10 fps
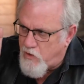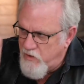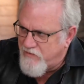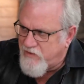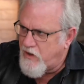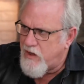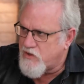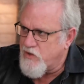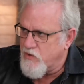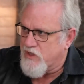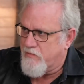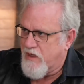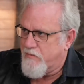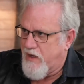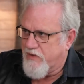we've got to do
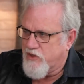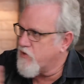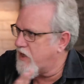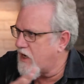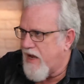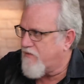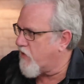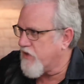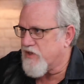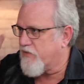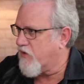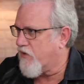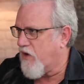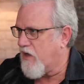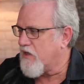something about this. You can't have all these different
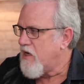Qurans.